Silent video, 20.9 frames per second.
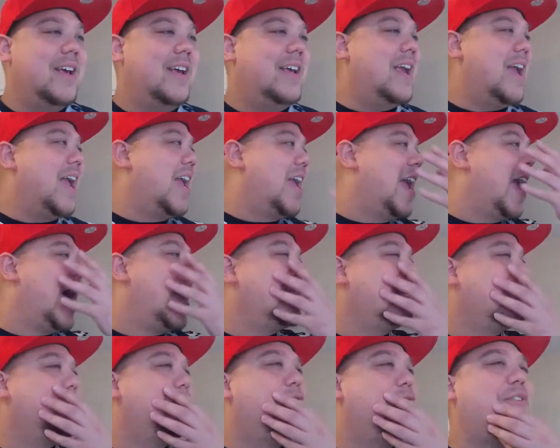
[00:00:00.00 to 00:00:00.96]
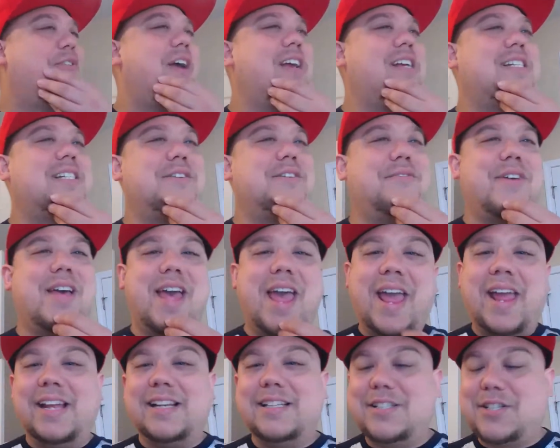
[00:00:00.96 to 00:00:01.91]
He had the face of an
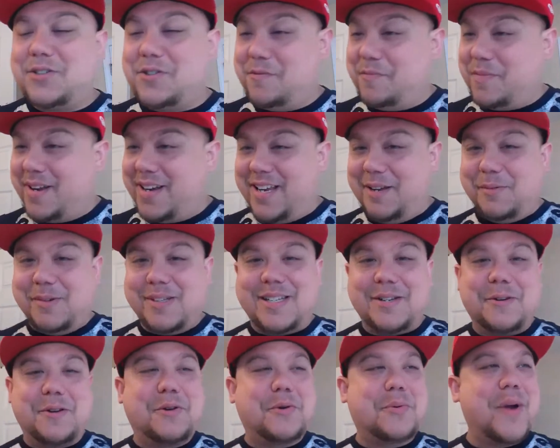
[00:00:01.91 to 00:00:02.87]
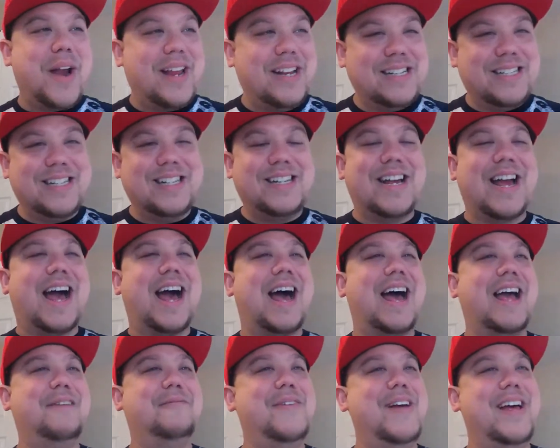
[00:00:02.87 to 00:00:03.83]
angel, but he was a crazy
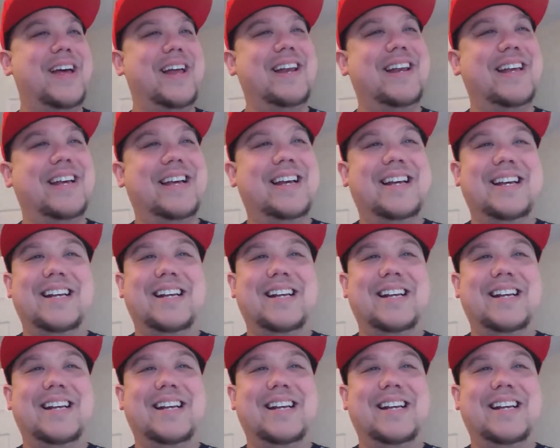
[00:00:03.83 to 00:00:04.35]
guy, man.